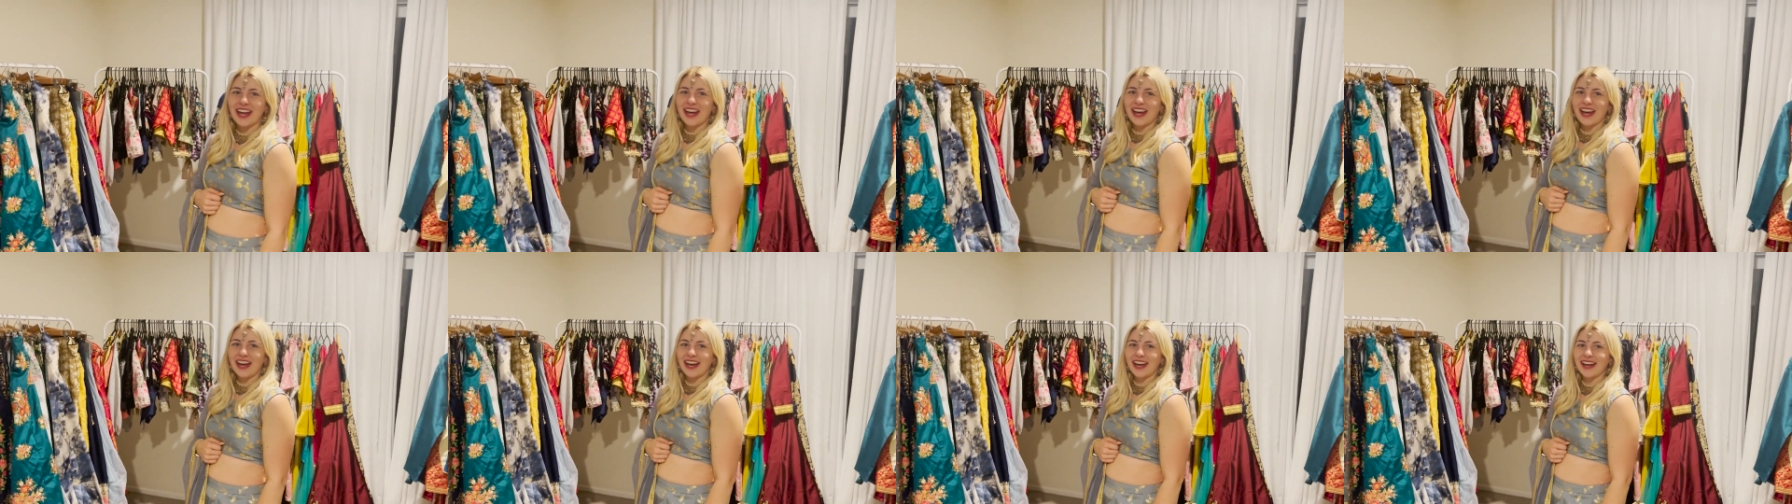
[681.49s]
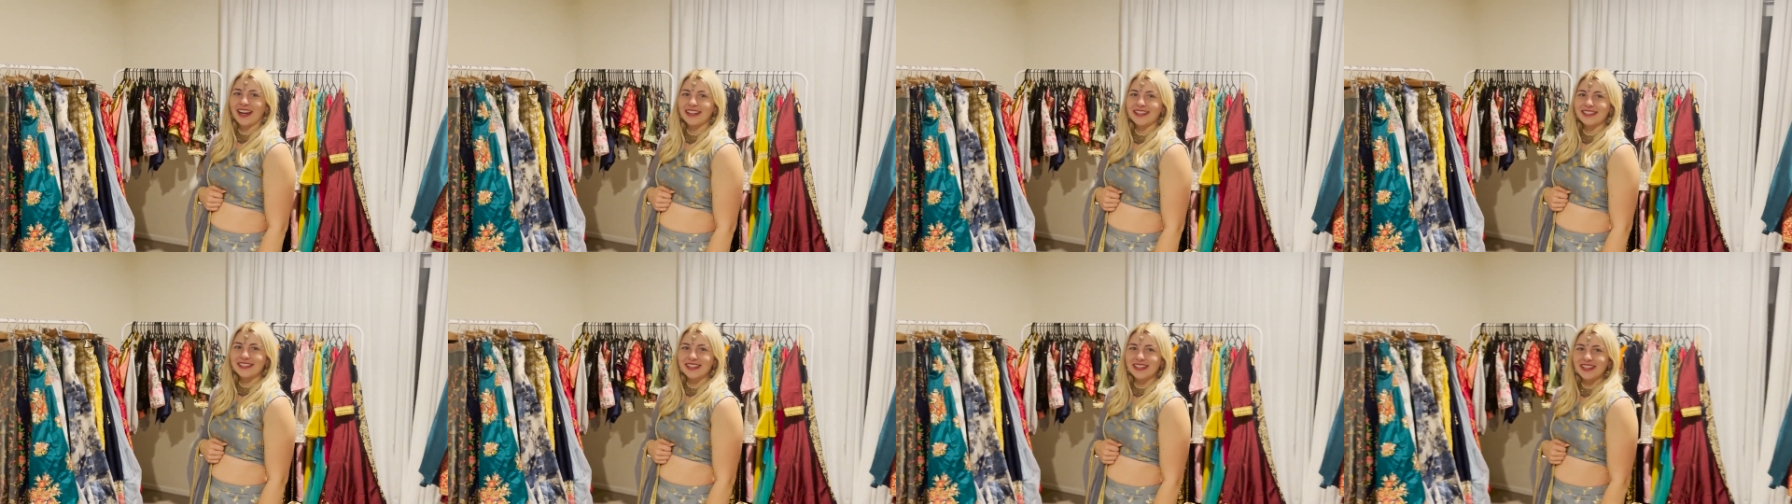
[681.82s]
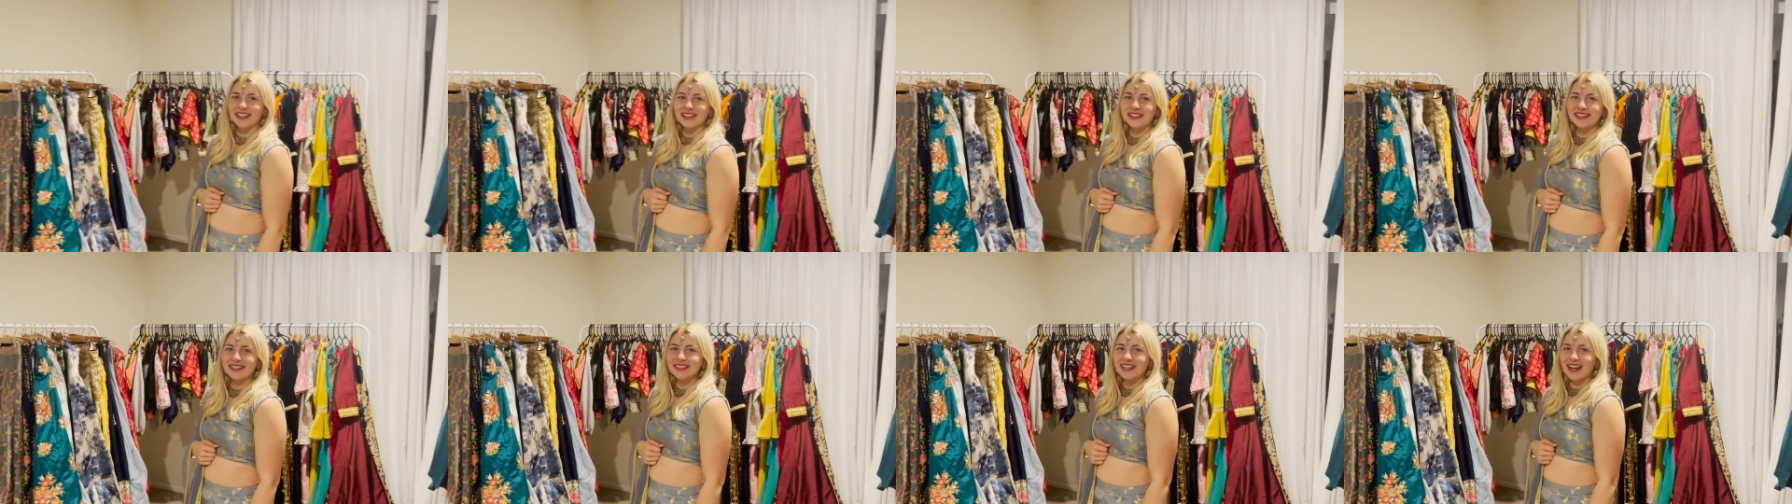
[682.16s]
at
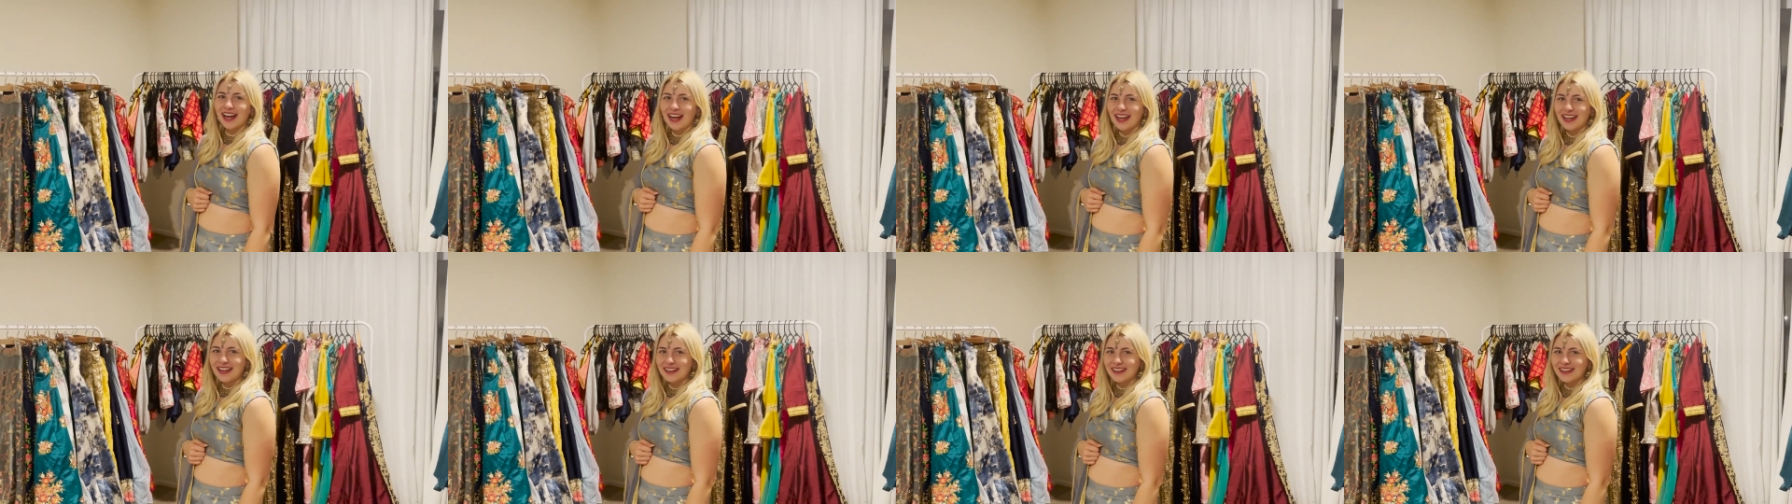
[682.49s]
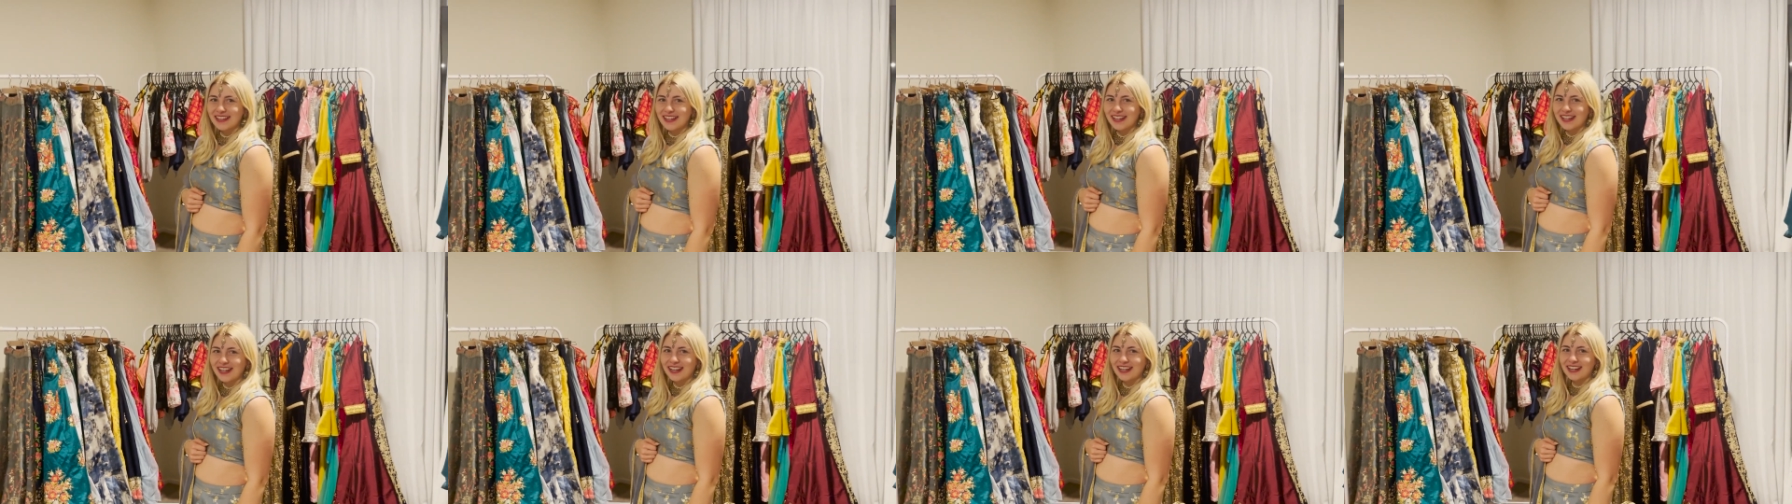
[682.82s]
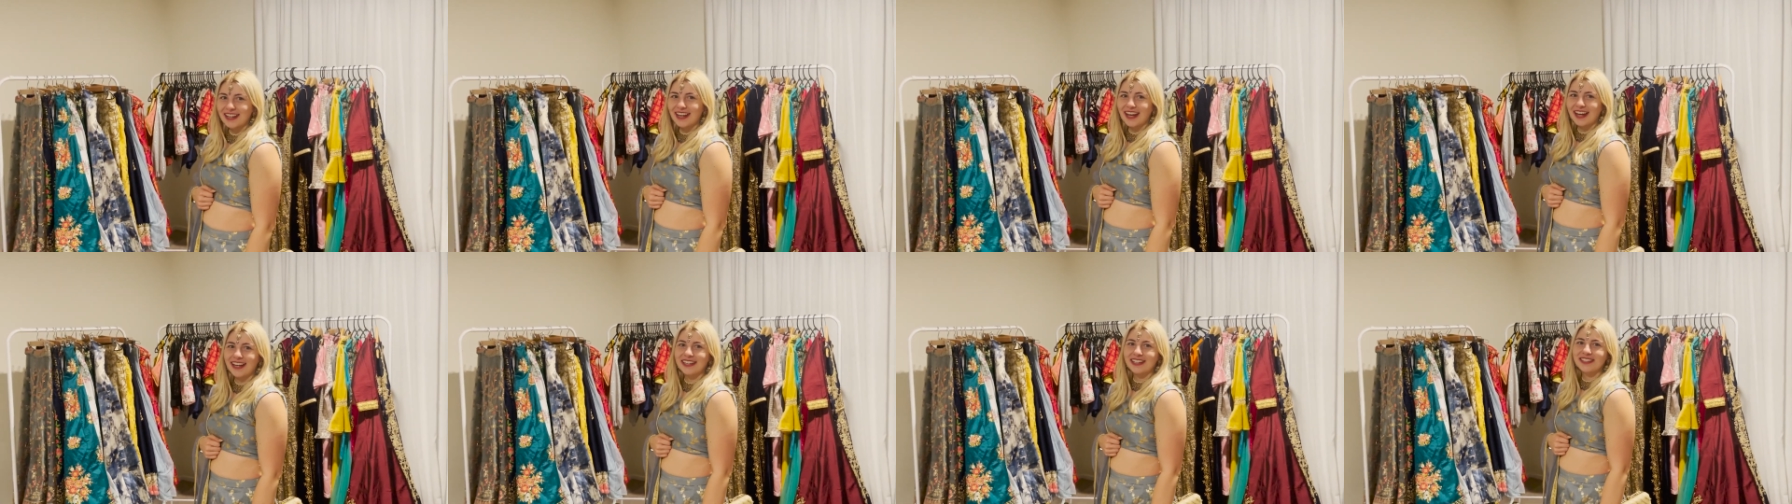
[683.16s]

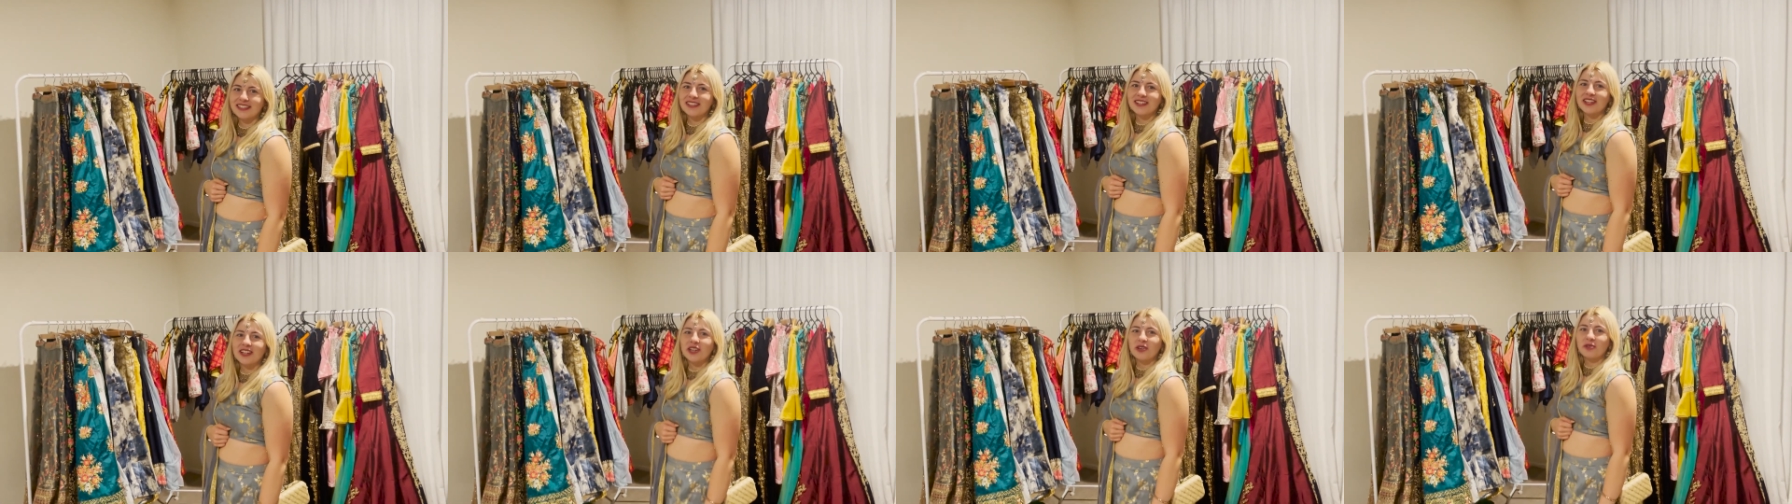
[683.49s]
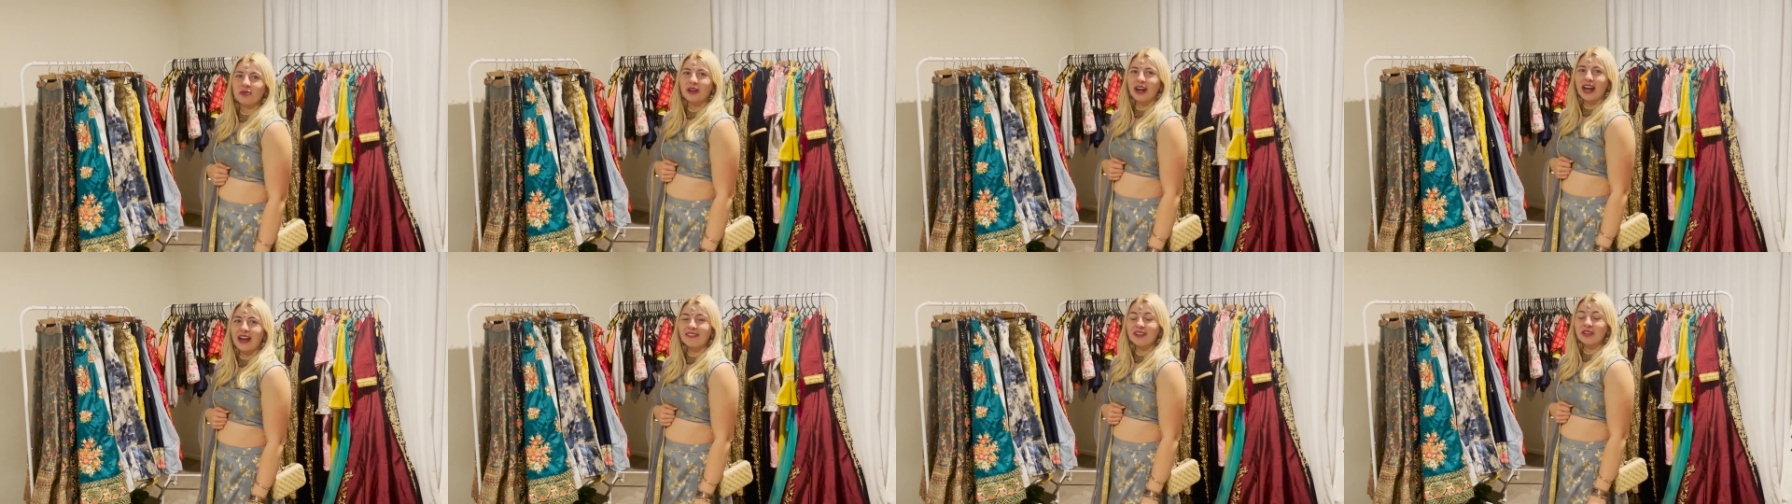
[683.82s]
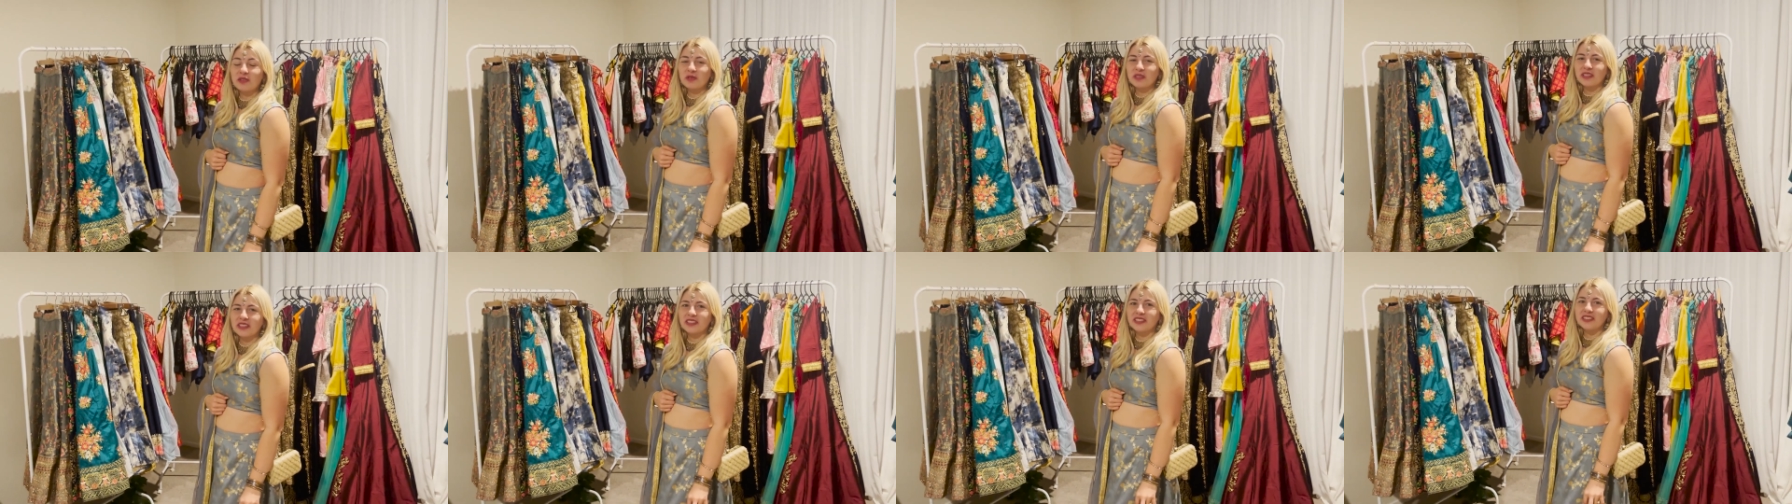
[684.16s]
styling and we're having
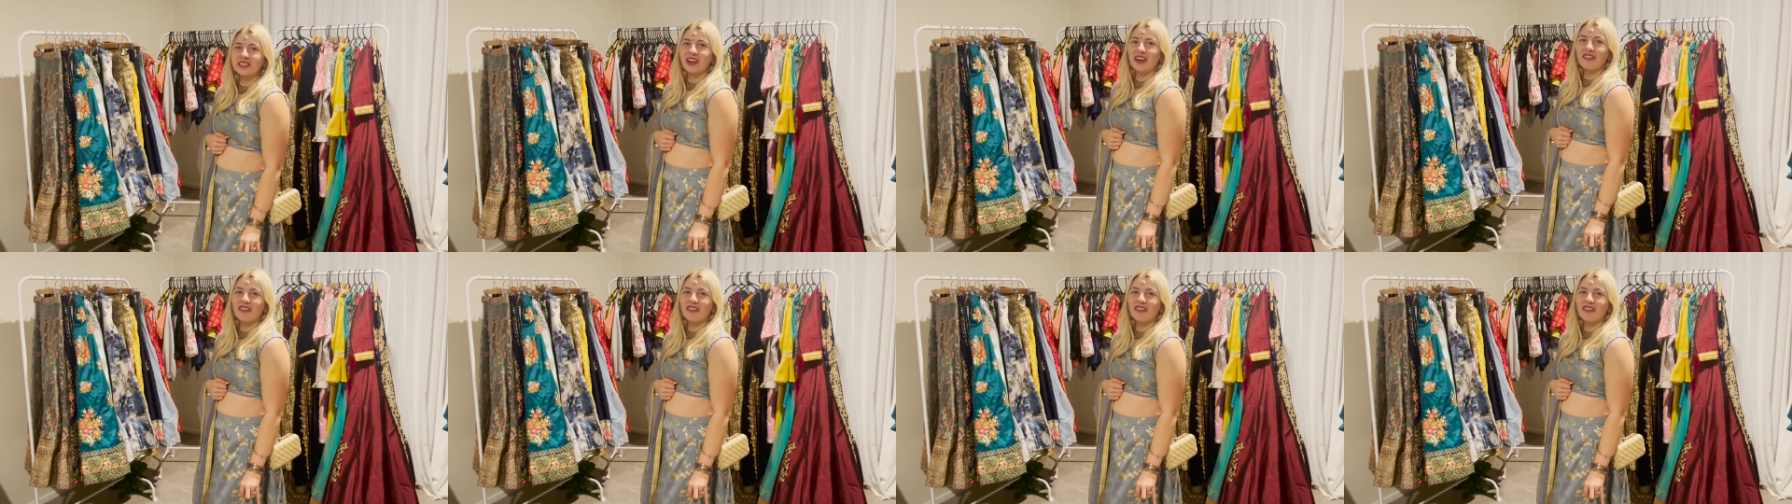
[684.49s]
really good